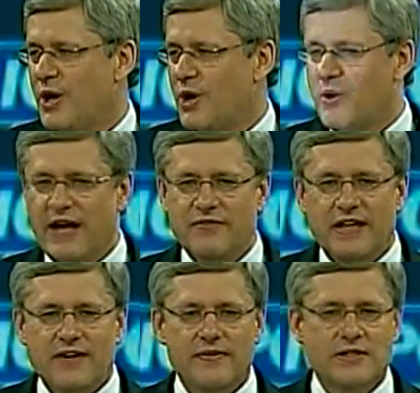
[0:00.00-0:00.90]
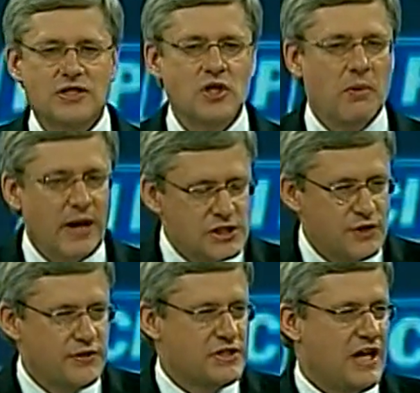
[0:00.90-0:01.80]
who have given so much
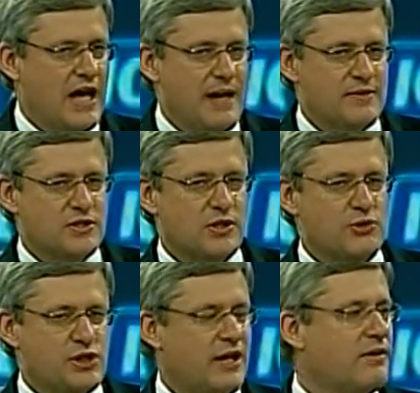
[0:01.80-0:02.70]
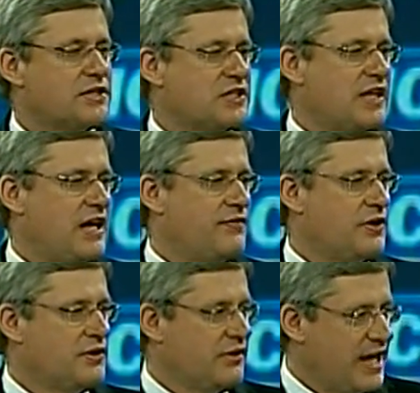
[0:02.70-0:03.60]
of your time and so generously of
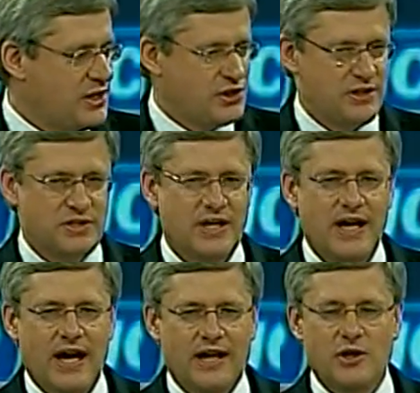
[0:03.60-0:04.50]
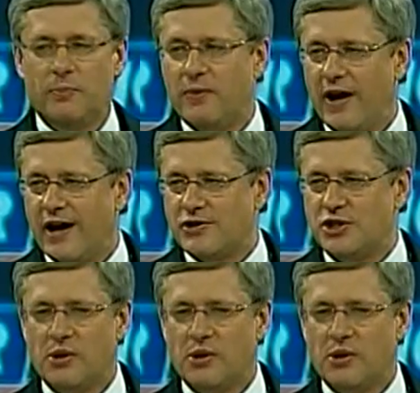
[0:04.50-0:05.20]
your donations and your prayers.